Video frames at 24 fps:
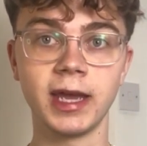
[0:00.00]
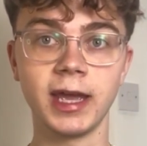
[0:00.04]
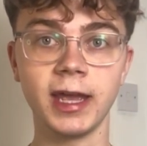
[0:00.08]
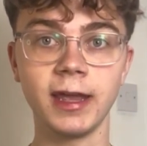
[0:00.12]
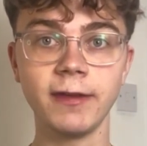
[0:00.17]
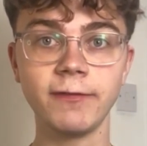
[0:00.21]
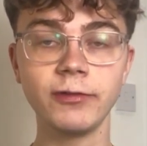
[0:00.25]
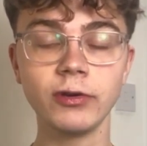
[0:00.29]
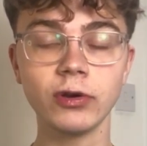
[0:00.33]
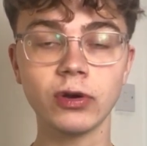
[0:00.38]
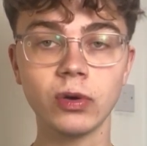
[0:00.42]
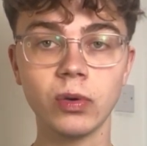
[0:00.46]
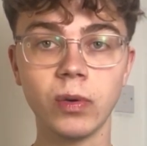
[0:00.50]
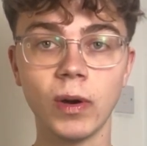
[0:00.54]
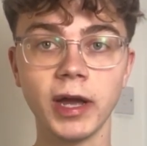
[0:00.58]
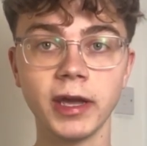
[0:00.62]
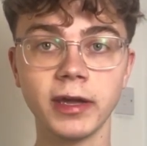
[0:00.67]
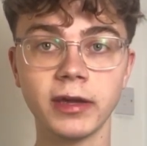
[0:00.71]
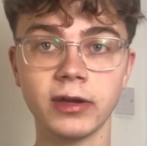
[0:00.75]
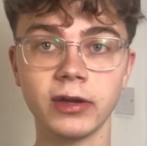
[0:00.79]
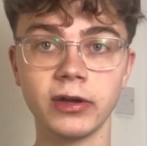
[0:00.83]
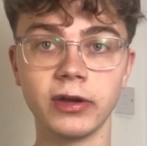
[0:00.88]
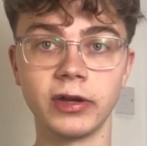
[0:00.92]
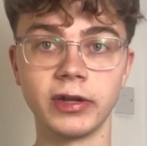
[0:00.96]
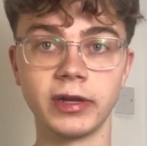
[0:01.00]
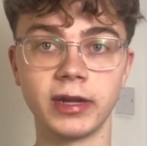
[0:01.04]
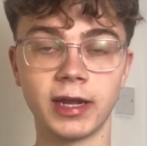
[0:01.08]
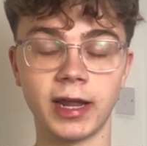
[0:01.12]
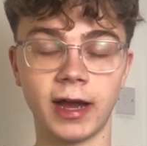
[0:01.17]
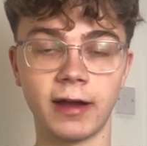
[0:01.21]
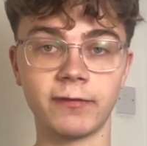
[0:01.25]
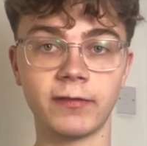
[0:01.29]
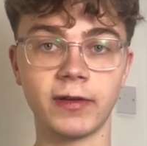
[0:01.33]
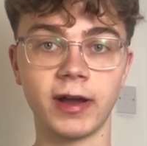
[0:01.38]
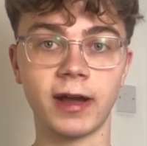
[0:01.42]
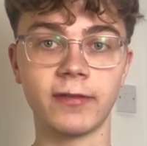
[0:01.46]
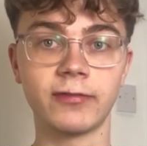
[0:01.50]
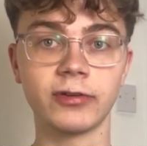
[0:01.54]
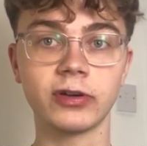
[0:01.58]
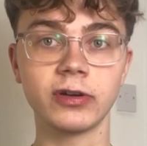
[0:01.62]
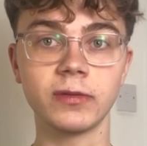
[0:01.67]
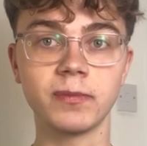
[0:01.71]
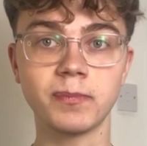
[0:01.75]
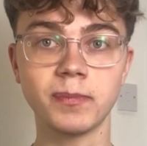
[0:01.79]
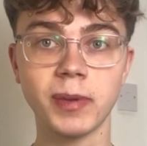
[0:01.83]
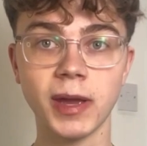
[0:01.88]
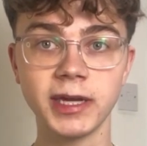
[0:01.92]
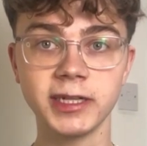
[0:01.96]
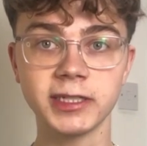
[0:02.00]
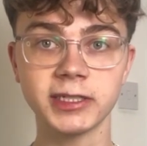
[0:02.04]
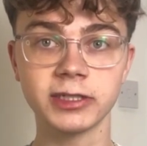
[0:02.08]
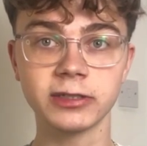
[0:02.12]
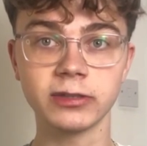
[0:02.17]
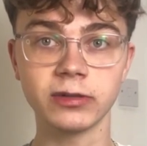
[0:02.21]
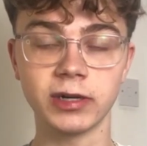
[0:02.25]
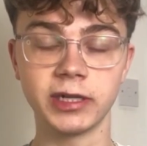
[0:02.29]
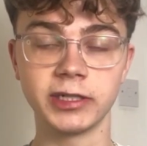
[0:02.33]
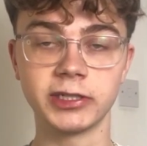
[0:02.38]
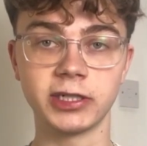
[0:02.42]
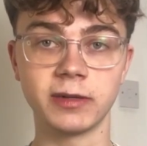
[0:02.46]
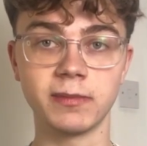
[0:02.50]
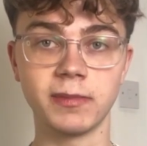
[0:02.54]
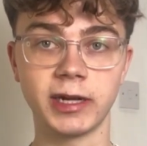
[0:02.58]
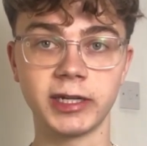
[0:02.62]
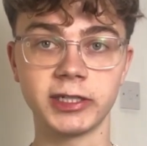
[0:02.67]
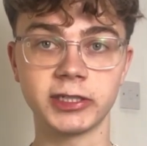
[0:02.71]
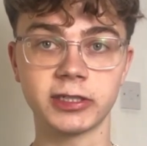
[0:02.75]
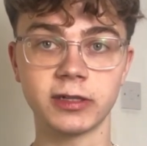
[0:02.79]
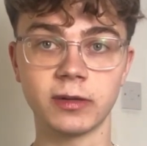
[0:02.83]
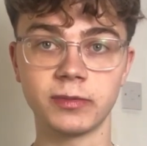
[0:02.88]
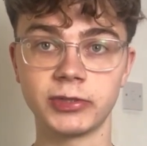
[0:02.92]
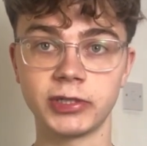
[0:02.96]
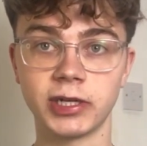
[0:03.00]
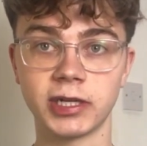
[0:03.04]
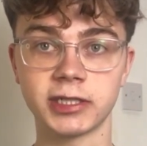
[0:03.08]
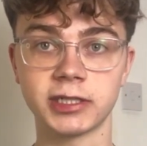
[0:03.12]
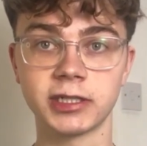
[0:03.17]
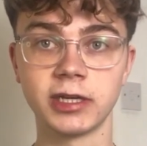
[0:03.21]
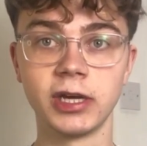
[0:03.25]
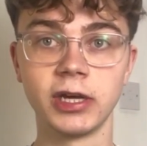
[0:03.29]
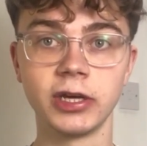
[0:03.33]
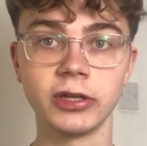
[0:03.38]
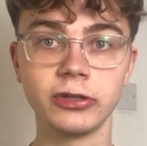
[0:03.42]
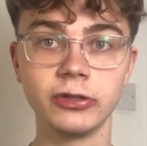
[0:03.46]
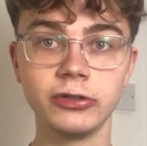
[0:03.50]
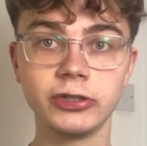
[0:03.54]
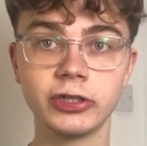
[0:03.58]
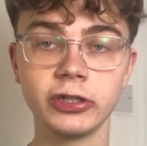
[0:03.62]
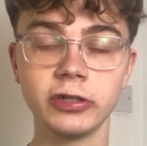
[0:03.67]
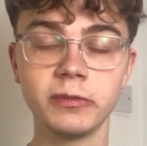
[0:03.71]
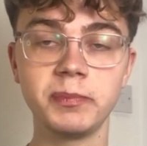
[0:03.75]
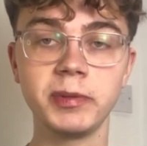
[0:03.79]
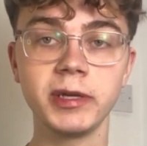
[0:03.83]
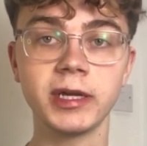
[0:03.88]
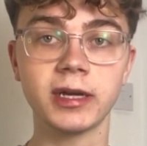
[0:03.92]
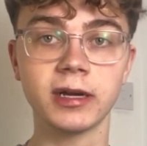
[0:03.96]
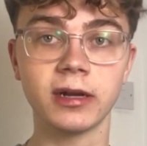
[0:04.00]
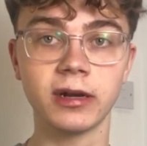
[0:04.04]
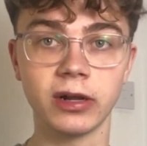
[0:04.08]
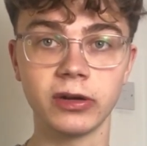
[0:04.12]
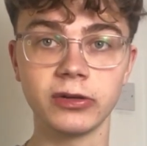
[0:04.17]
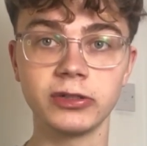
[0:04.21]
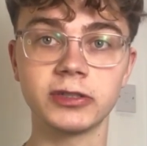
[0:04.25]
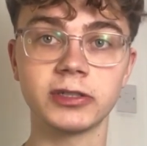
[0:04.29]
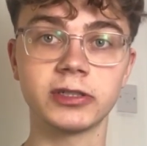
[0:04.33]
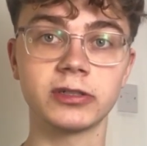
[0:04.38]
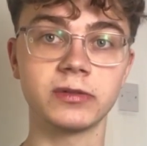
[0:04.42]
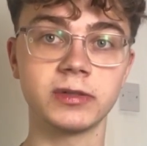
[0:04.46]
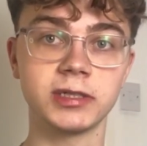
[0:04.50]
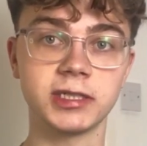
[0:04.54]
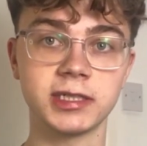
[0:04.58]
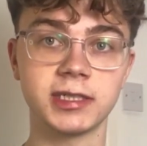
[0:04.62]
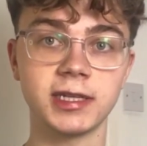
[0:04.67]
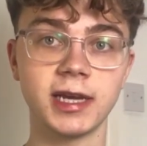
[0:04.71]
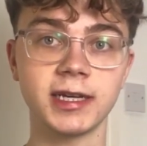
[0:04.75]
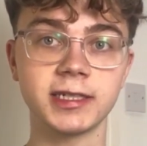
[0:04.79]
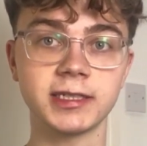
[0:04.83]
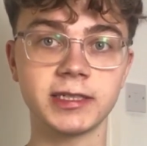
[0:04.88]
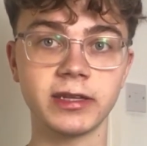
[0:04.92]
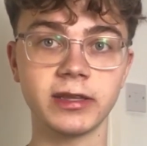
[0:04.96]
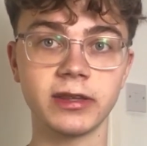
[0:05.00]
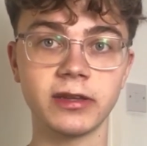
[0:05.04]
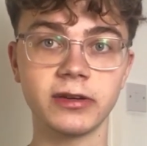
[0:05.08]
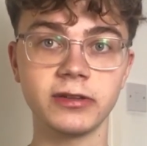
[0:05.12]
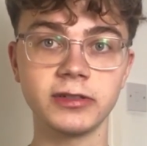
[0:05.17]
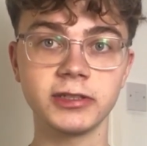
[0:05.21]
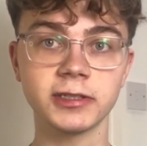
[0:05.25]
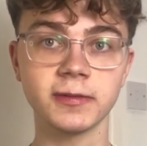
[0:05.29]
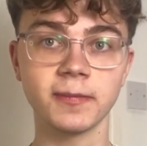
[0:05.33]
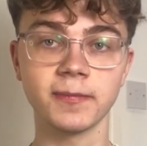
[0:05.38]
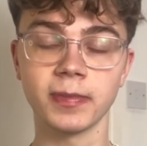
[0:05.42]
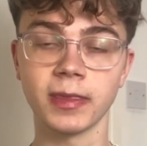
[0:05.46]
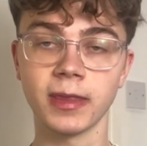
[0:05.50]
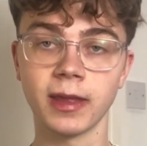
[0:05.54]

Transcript: If you're quite good, have a good base knowledge in many subjects, you should be close to a 6 in those.